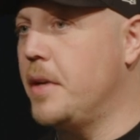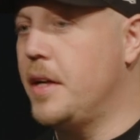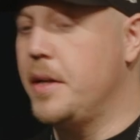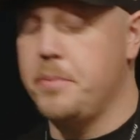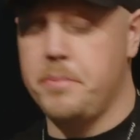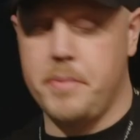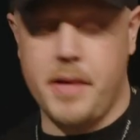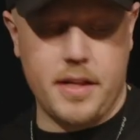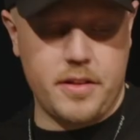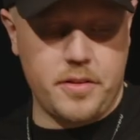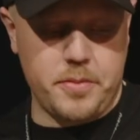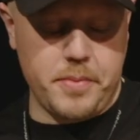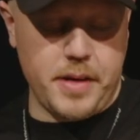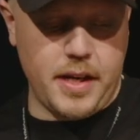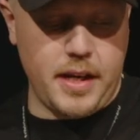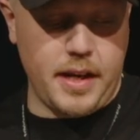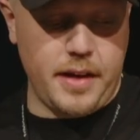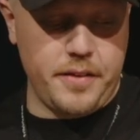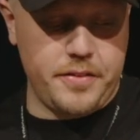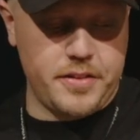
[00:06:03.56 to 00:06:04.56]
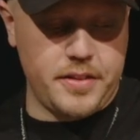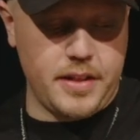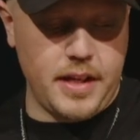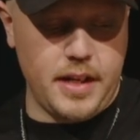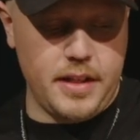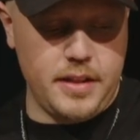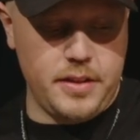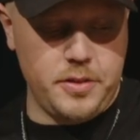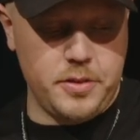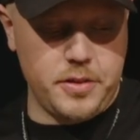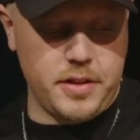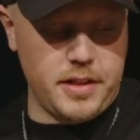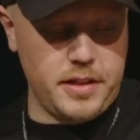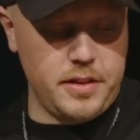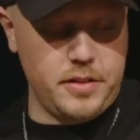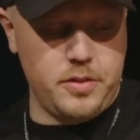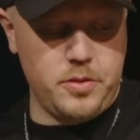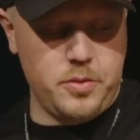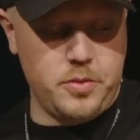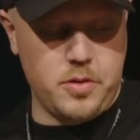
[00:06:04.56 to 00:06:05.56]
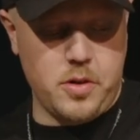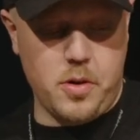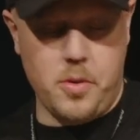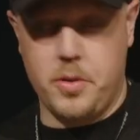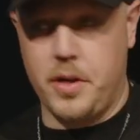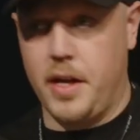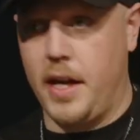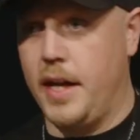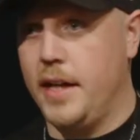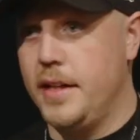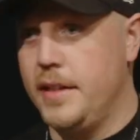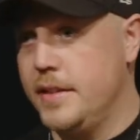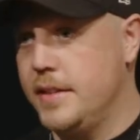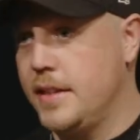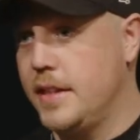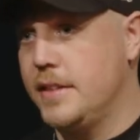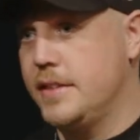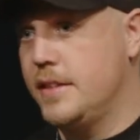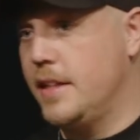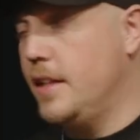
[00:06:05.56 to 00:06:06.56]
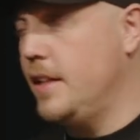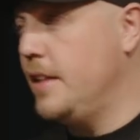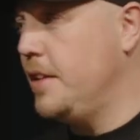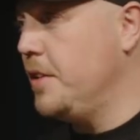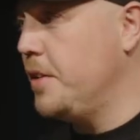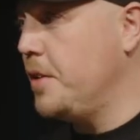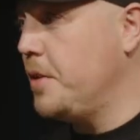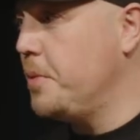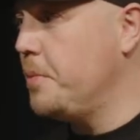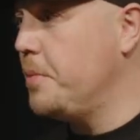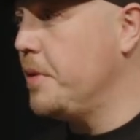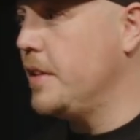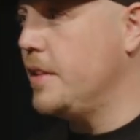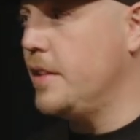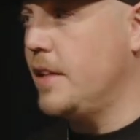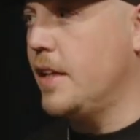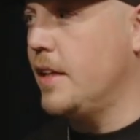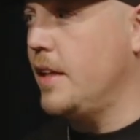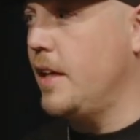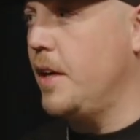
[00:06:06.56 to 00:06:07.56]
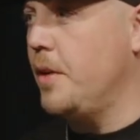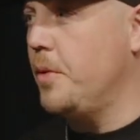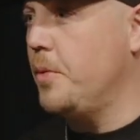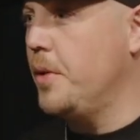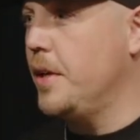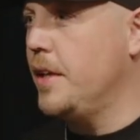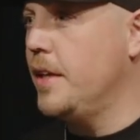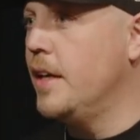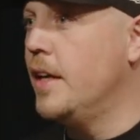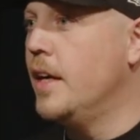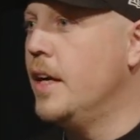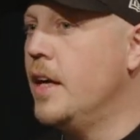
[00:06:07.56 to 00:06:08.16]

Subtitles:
match my lifestyle. You can do cocaine, I said, you know, but not heroin.